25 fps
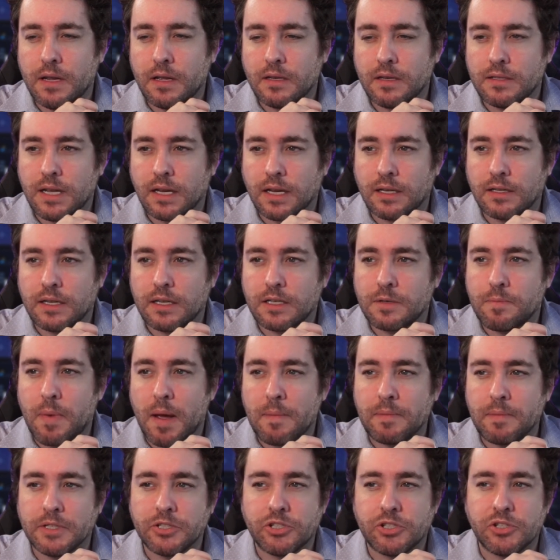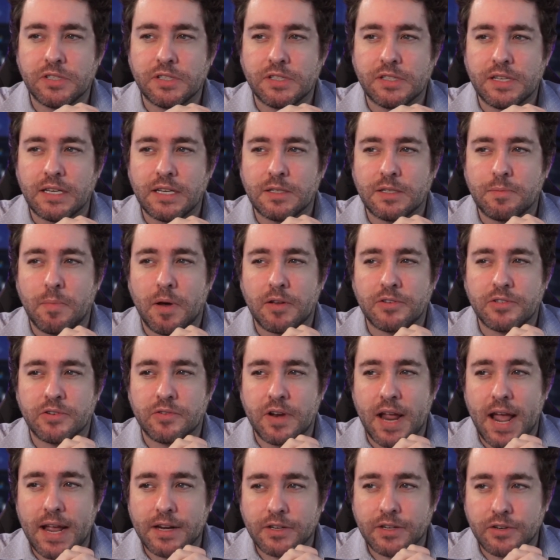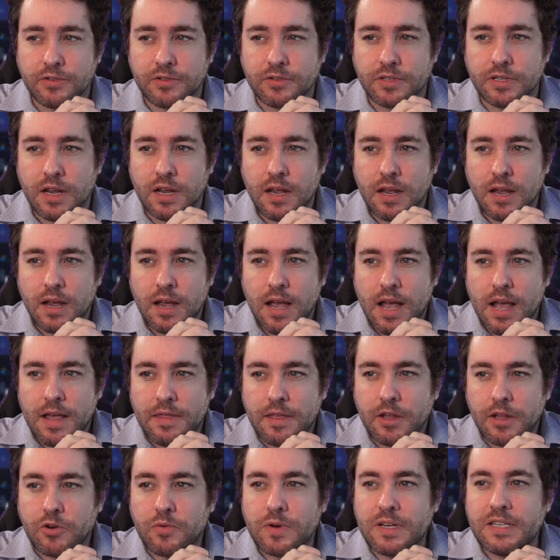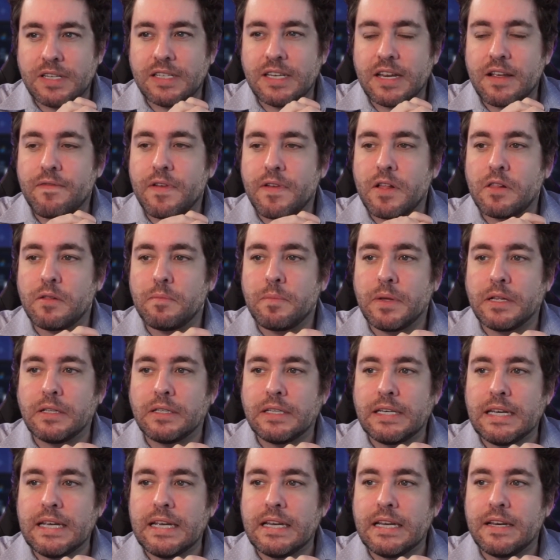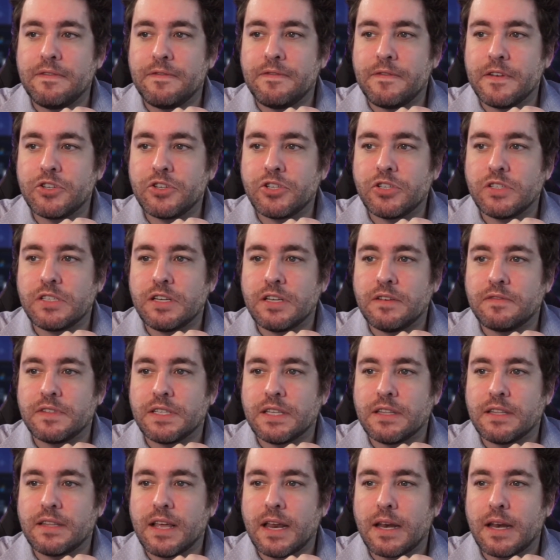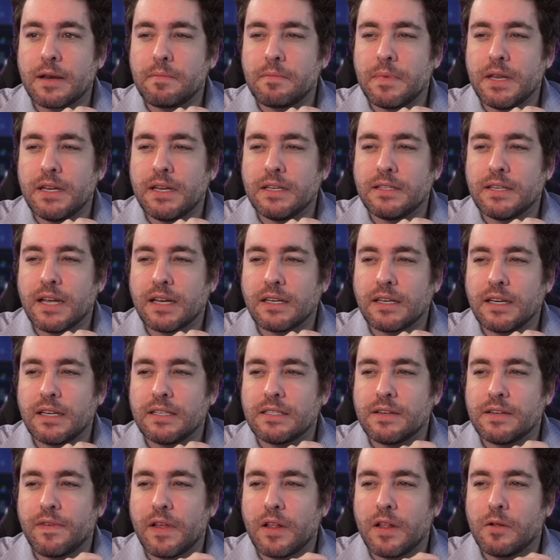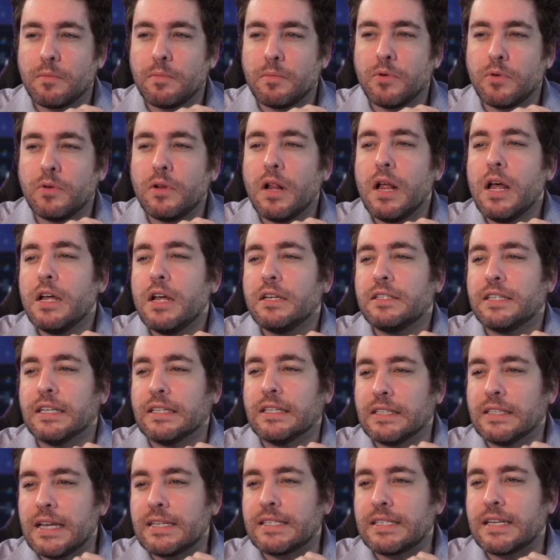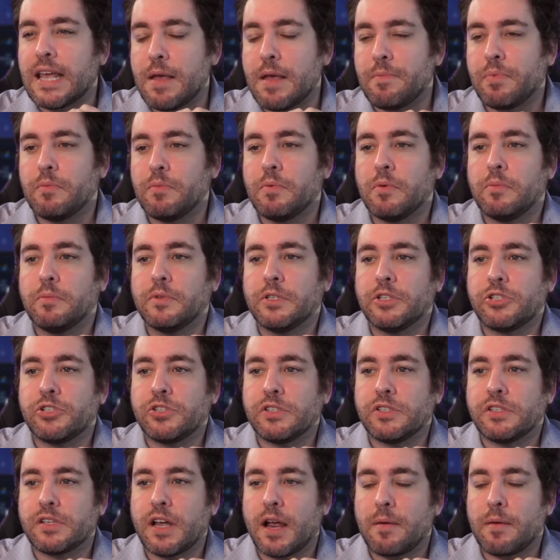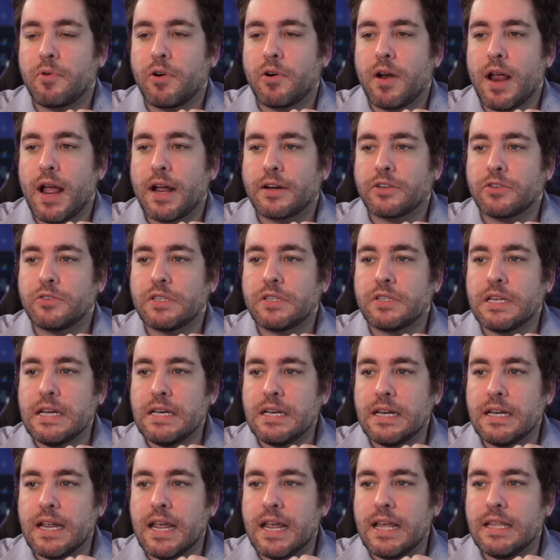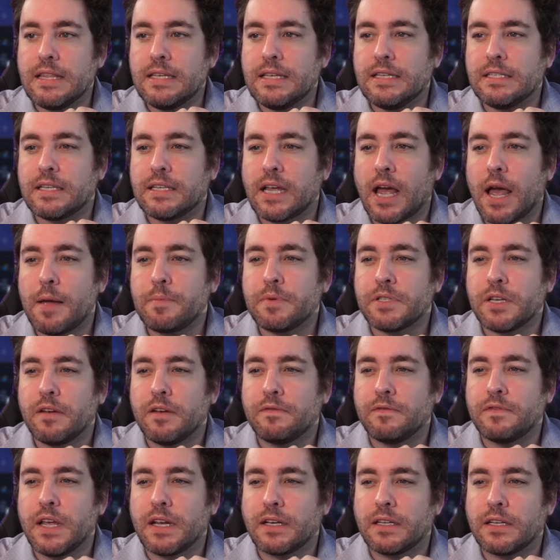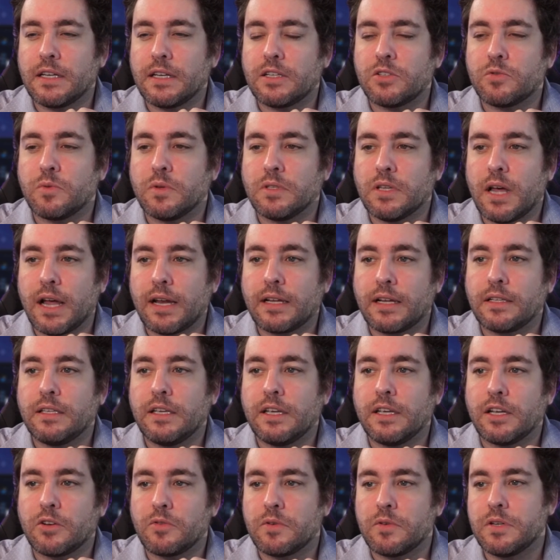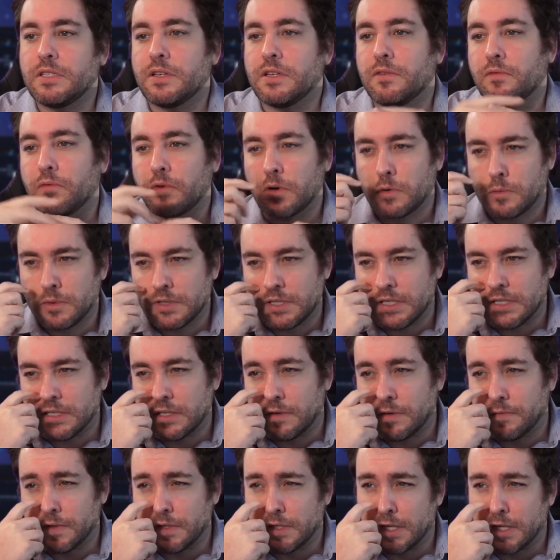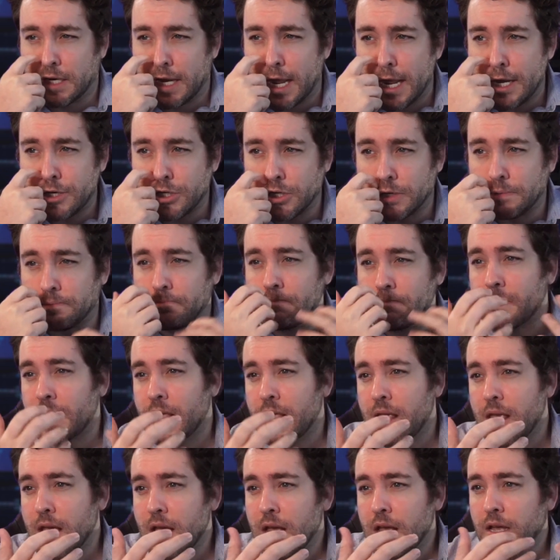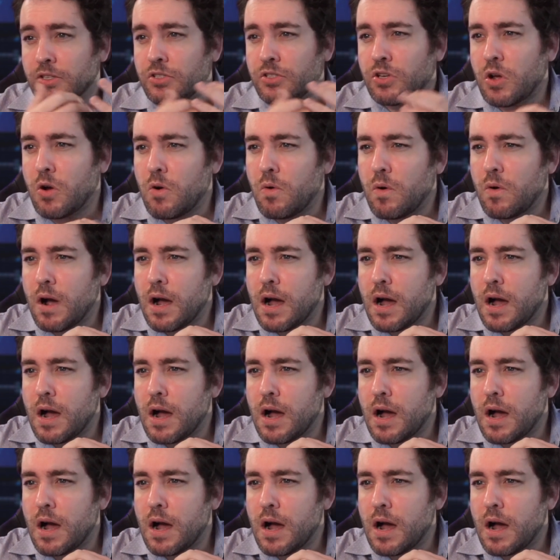techniques by malicious state-sponsored actors, the increasing availability and efficiency of synthetic media techniques available to less capable malicious cyber actors indicate these types of techniques will likely increase in frequency and sophistication. So,